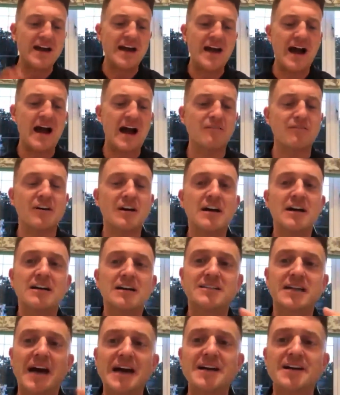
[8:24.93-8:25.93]
They
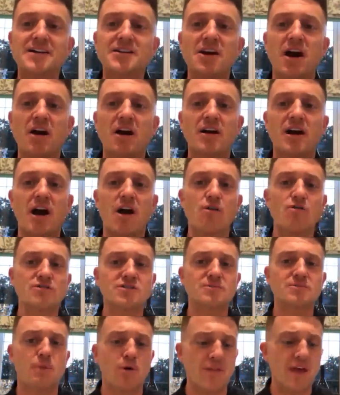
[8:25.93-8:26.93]
have taken young
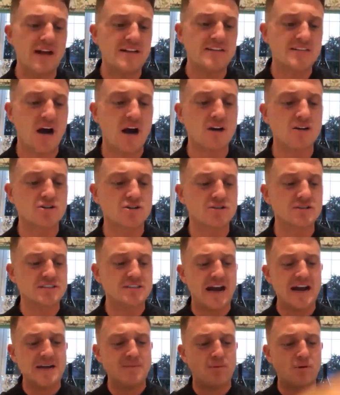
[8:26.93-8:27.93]
girls and put their
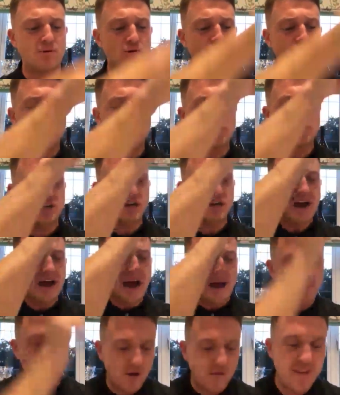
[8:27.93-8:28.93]
tongues on tables
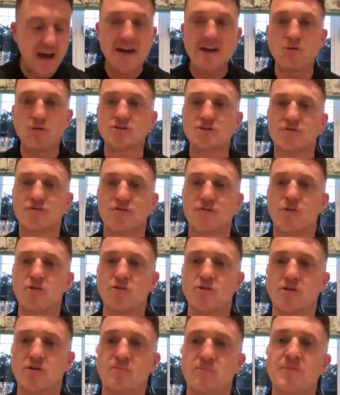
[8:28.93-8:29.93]
and put nails
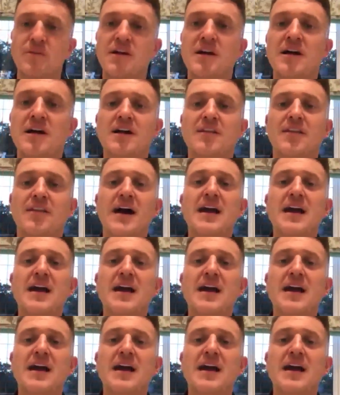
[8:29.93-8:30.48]
through them.